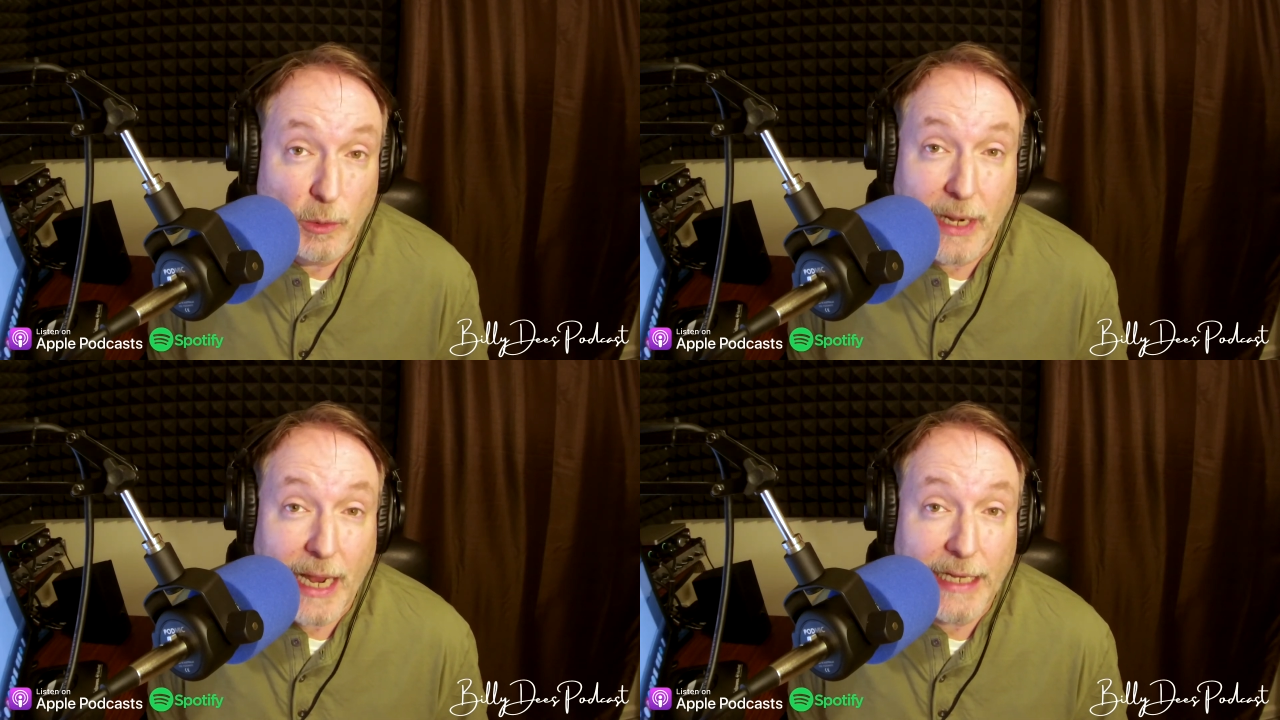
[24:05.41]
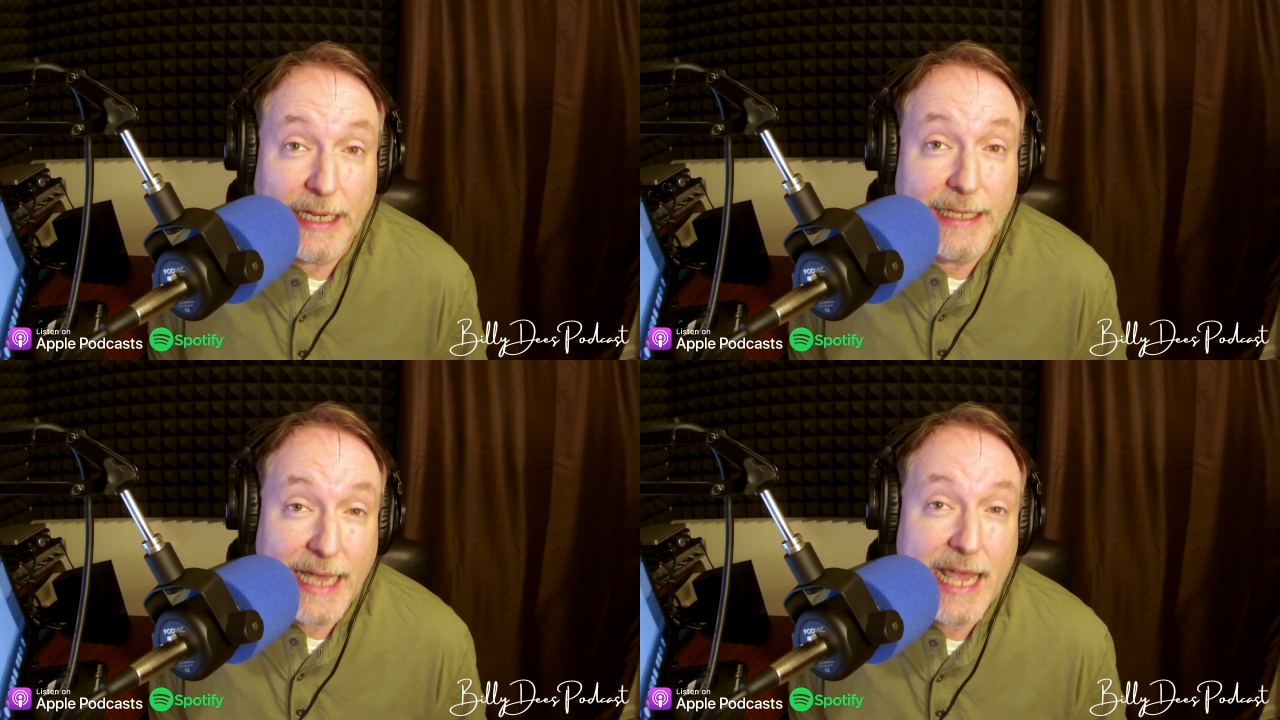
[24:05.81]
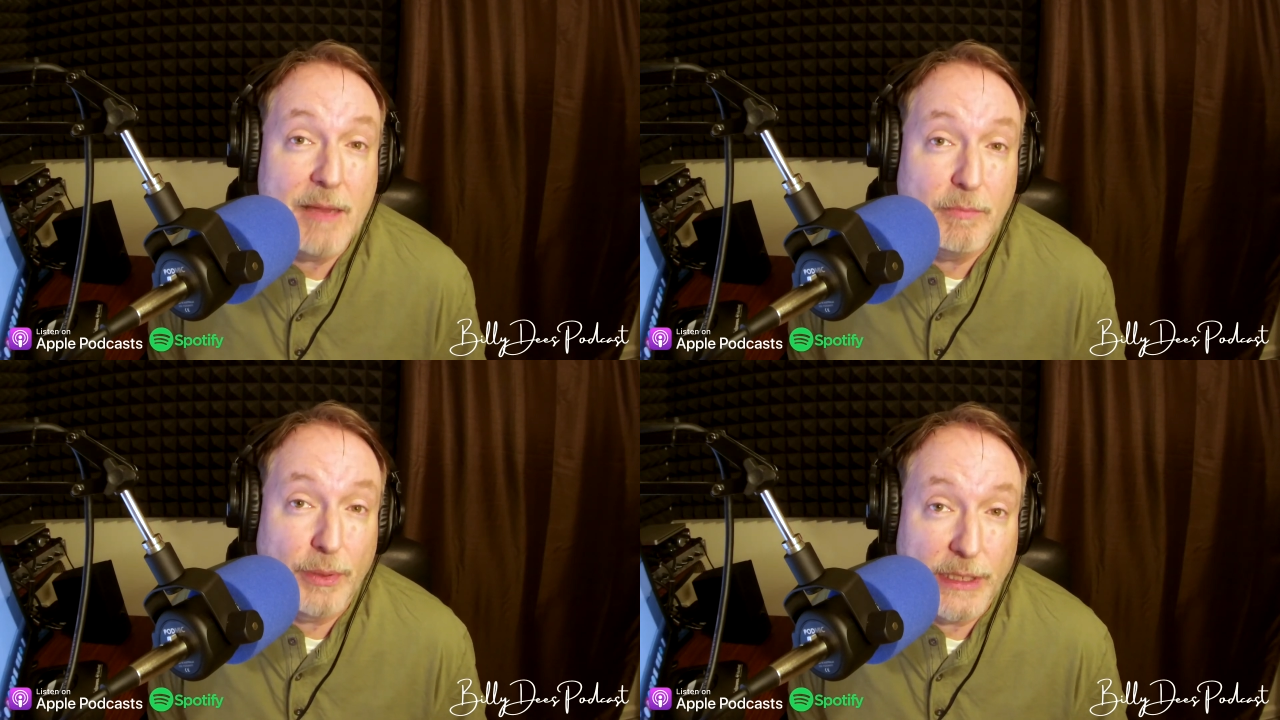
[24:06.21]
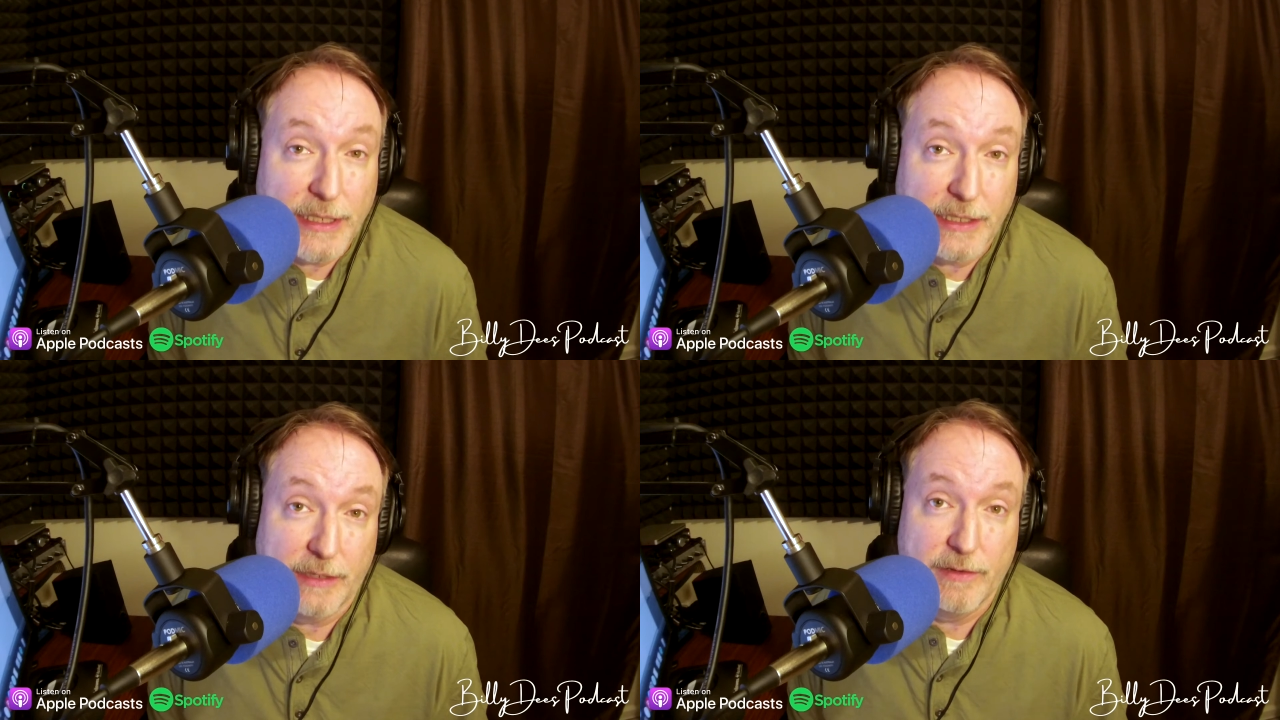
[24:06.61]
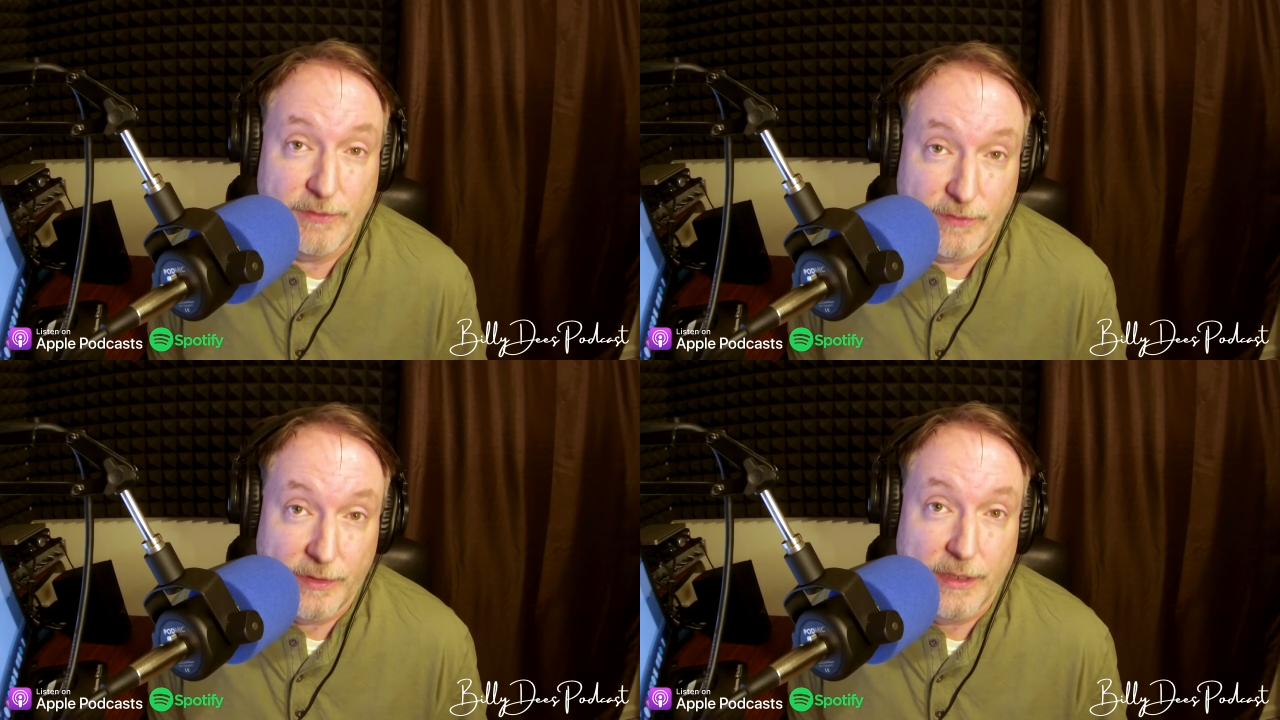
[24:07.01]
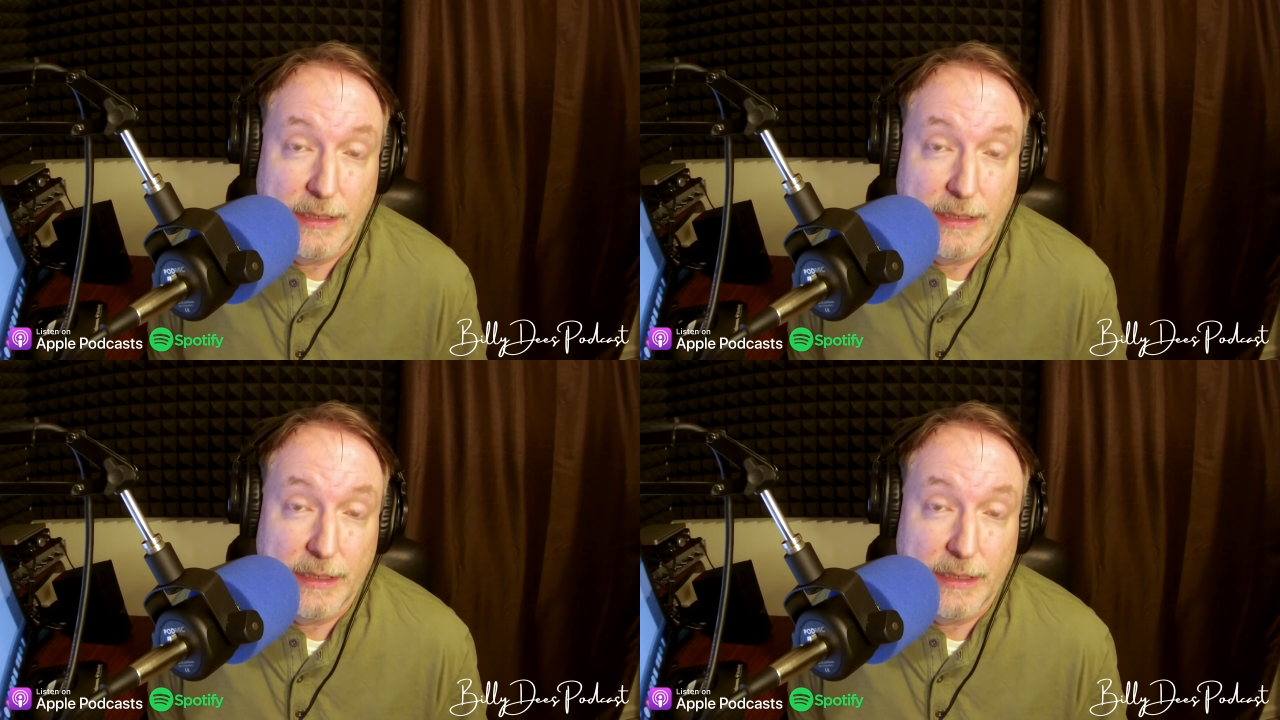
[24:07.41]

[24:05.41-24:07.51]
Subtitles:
but I can't believe